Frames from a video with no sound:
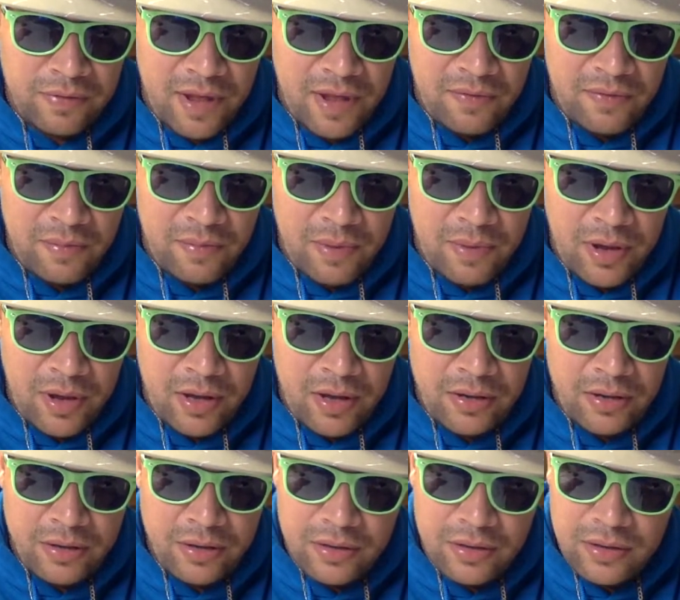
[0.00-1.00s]
Never
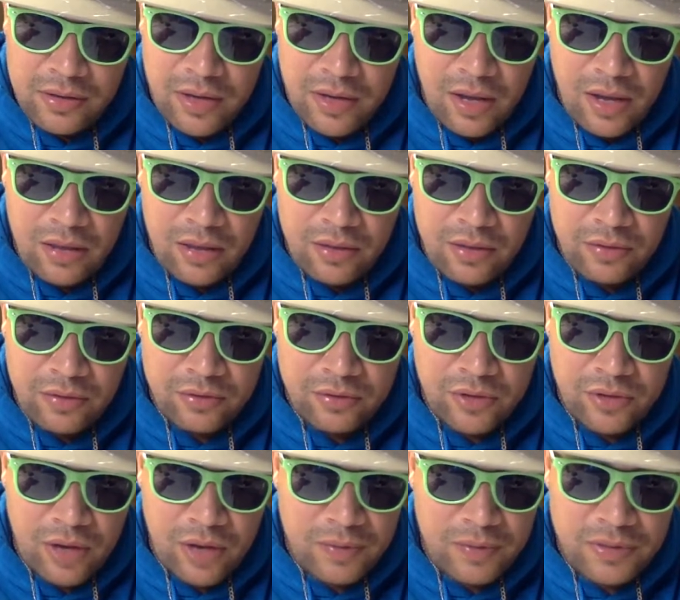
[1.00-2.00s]
mind, death, your
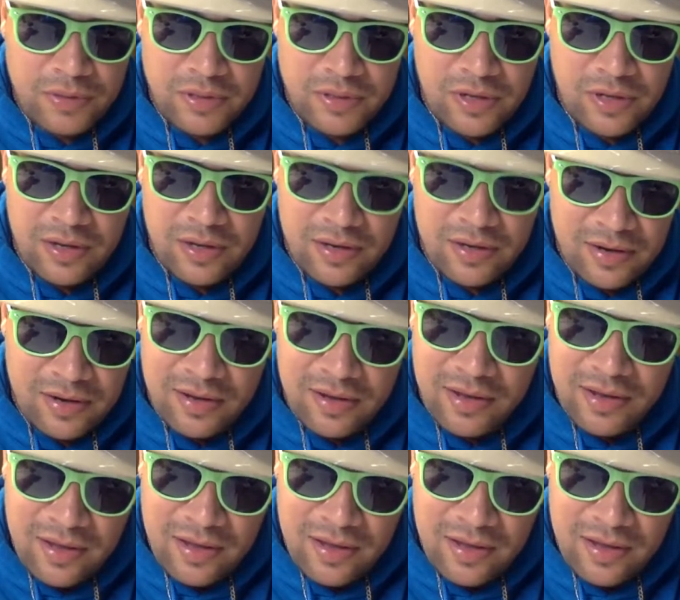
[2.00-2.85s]
job is done.